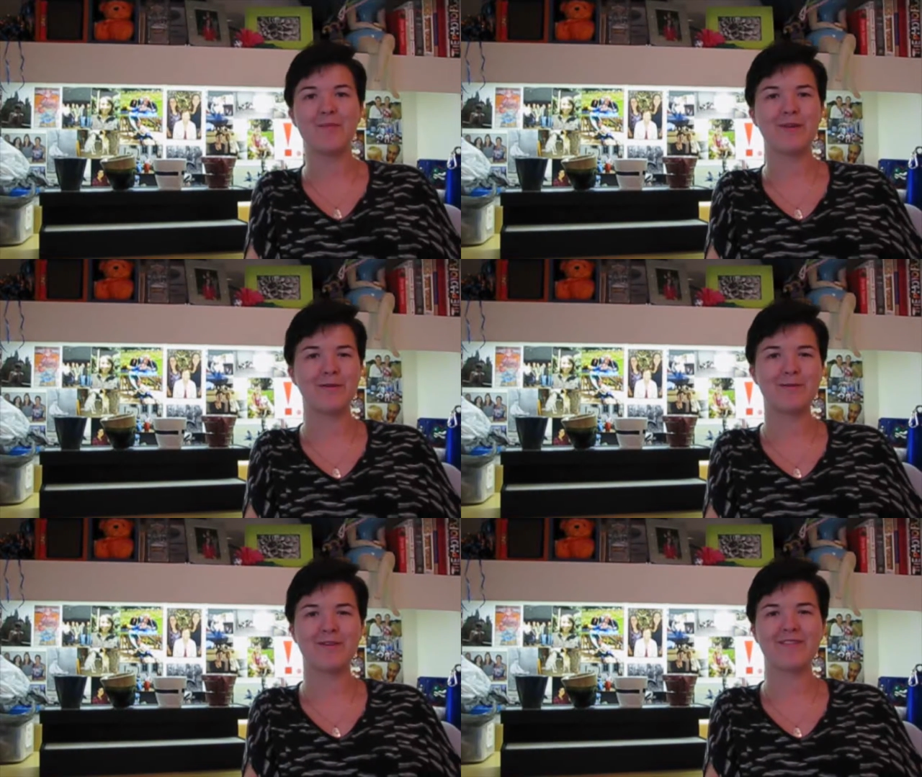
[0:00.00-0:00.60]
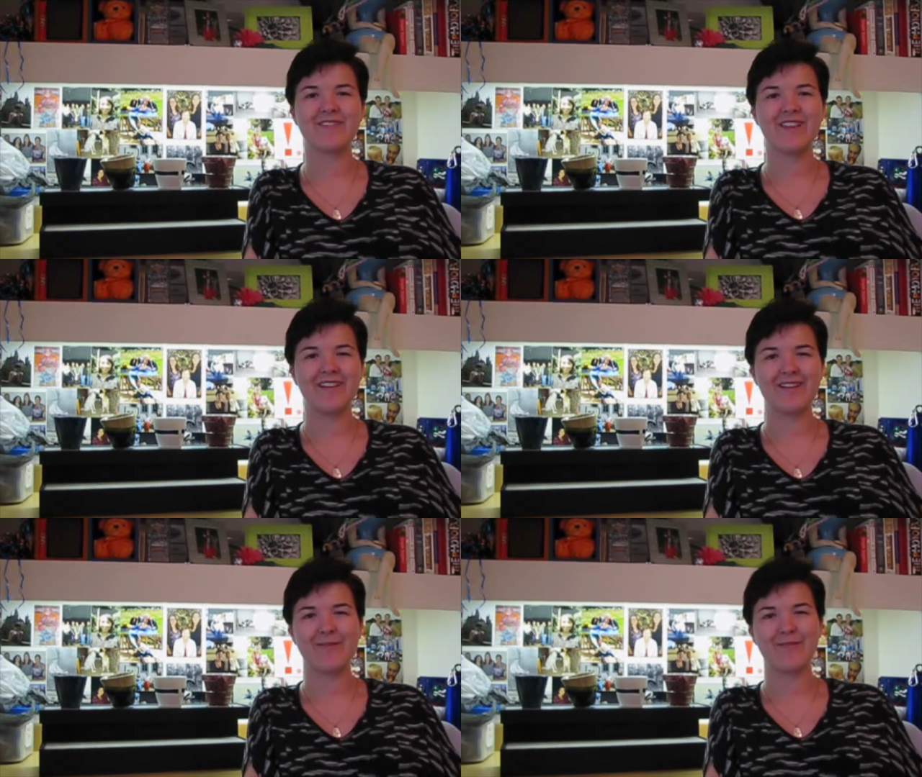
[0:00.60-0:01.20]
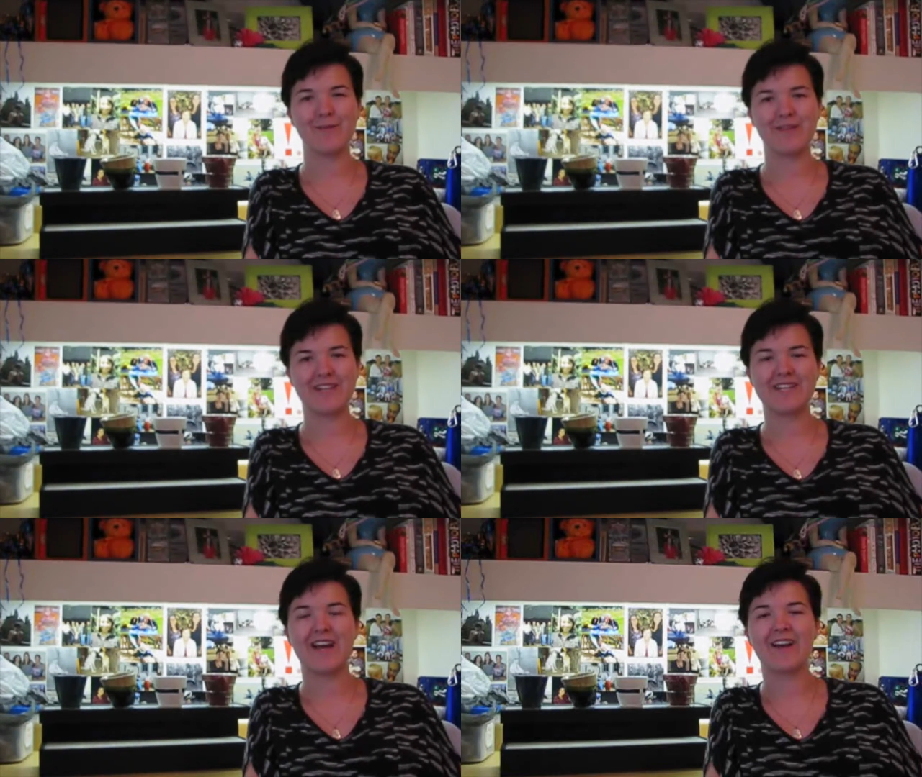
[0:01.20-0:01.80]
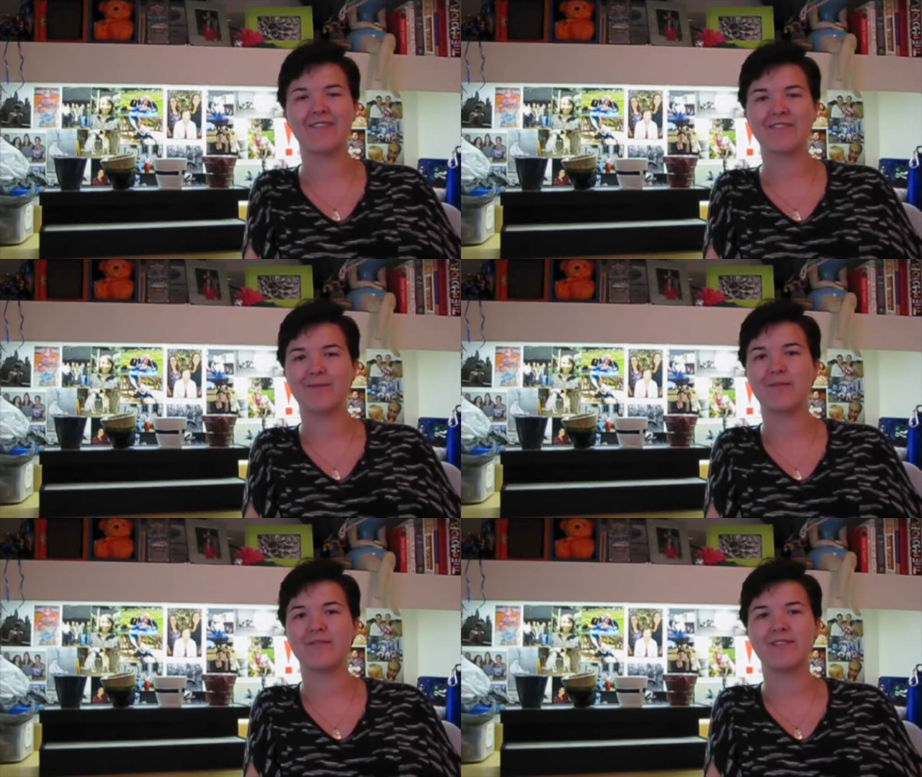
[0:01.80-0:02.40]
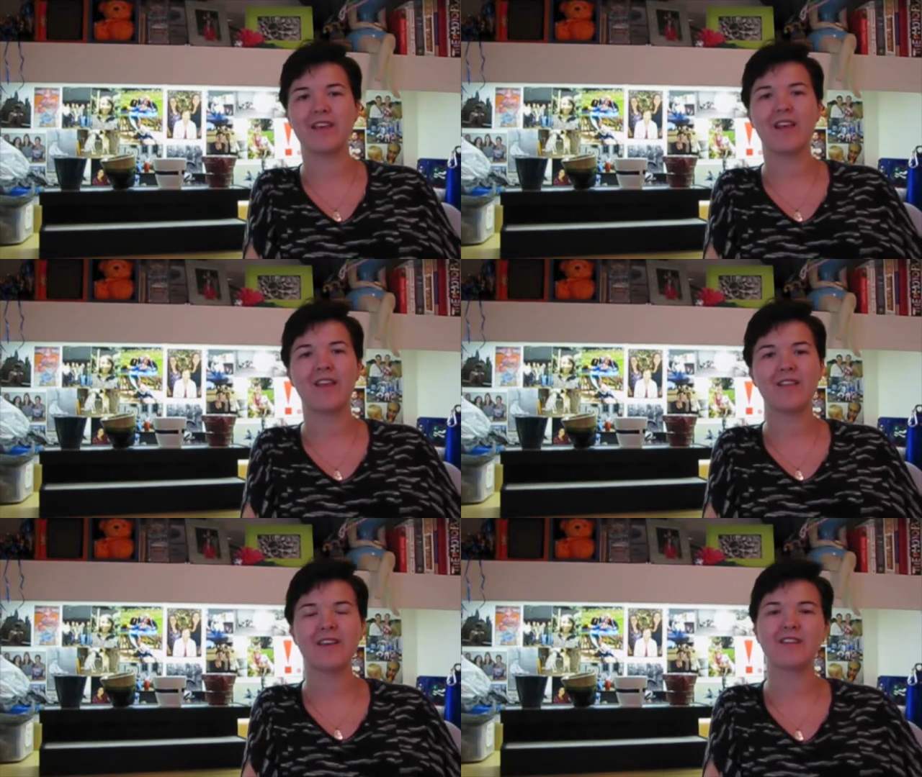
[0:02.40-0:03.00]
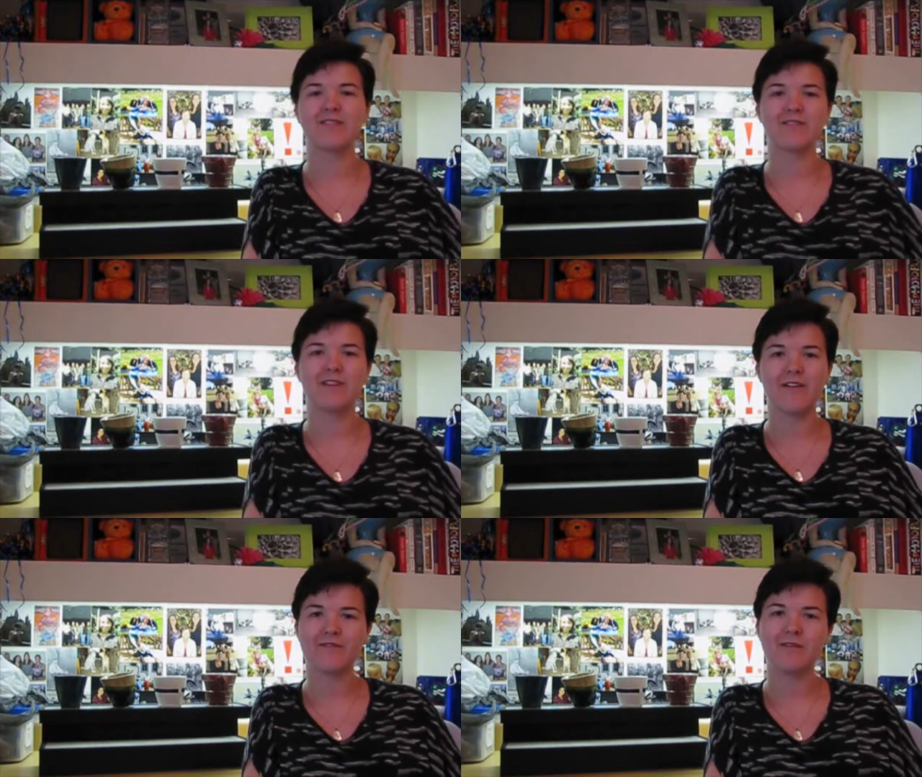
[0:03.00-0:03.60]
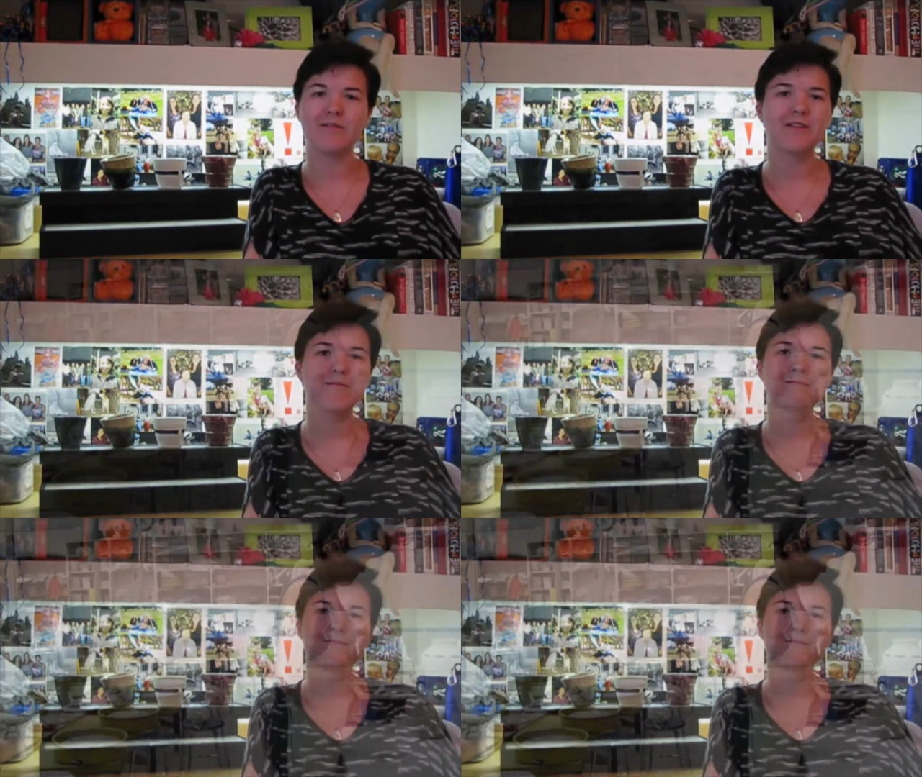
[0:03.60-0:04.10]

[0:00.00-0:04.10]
but it was one of those things that I really wanted to tackle as opposed to getting like turned off to it.